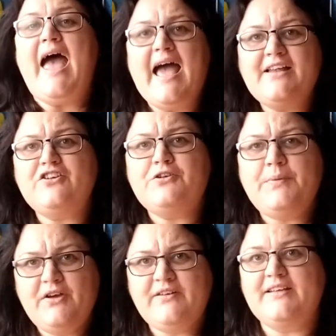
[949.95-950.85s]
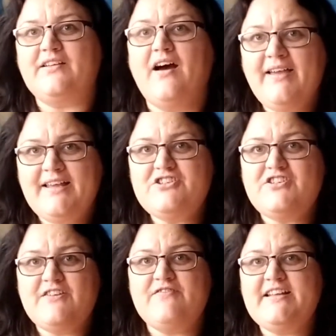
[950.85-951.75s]
And to be honest, I
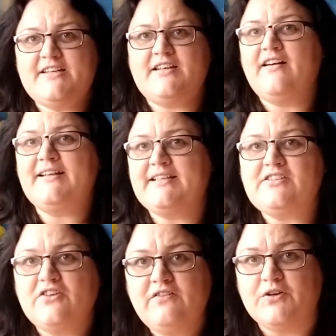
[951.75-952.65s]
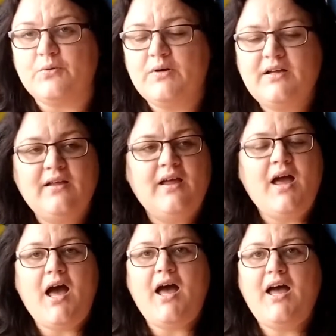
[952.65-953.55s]
generally did like this novel.
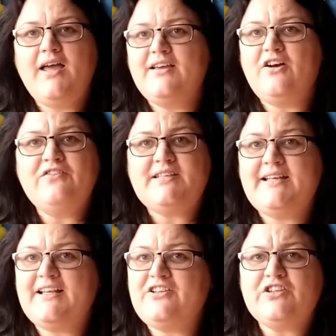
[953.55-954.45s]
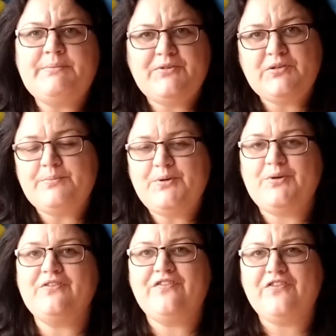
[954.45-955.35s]
Obviously, it's got the Mills and
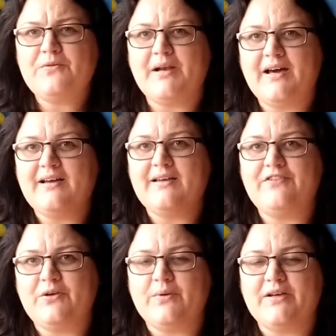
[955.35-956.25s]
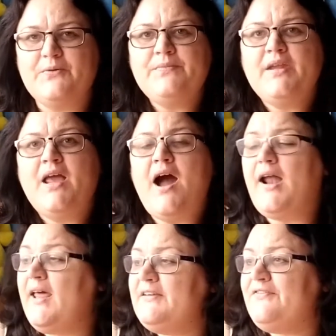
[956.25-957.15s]
Boon formula, if you will.
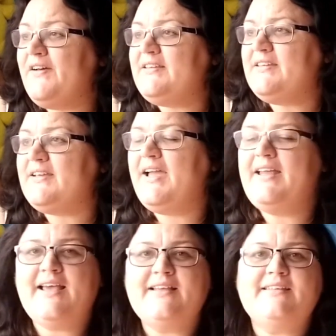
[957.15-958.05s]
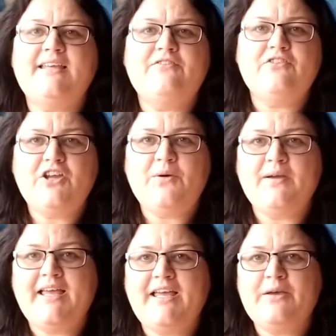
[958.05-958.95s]
I like the fact that, okay, yes, even though
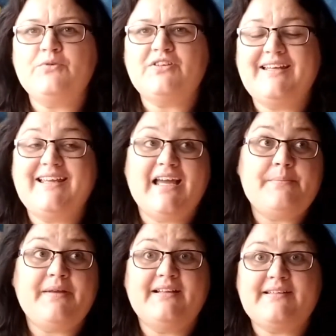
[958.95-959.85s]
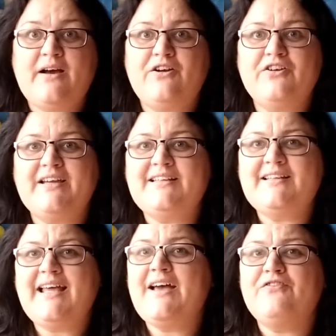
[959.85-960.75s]
okay, it was like the campiness outlook, it did
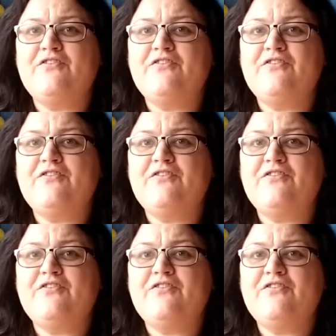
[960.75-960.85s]
have,